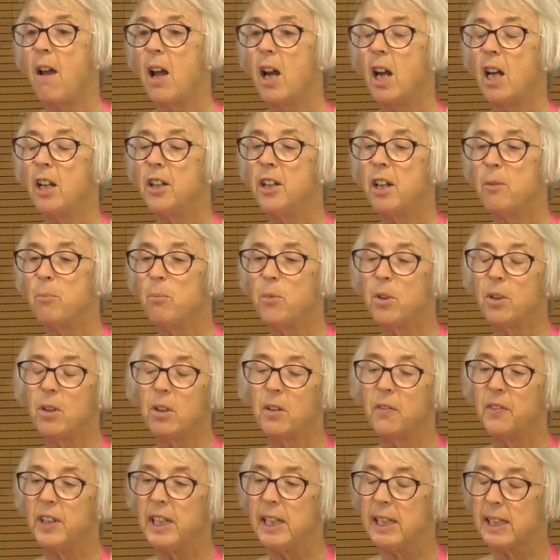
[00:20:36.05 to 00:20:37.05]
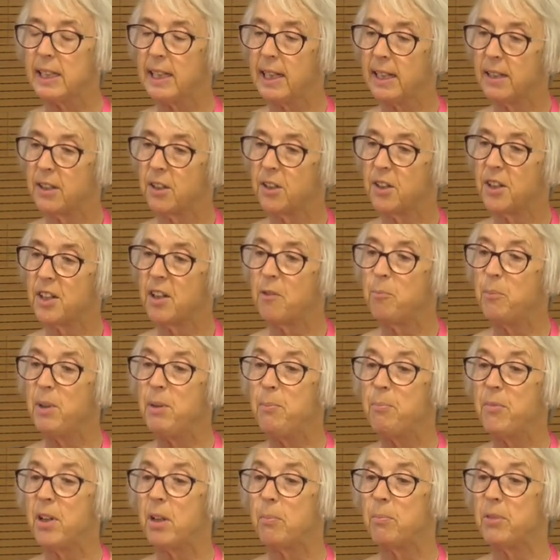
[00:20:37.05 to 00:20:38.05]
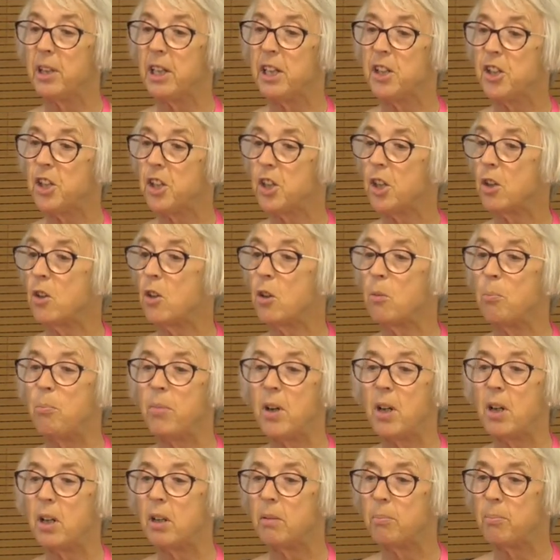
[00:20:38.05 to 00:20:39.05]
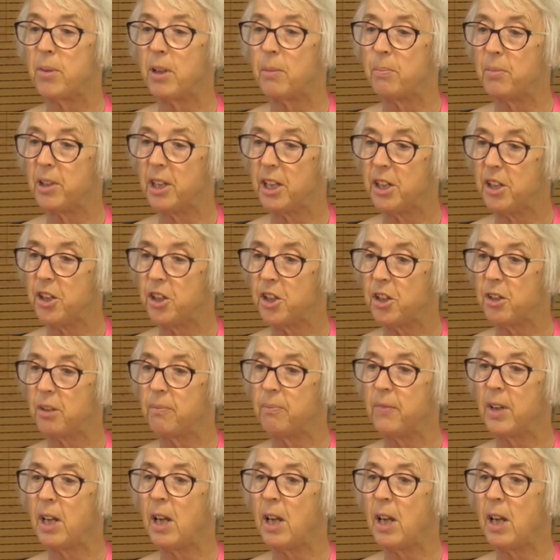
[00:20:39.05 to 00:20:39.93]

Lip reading: A number of these letters have been published or part published,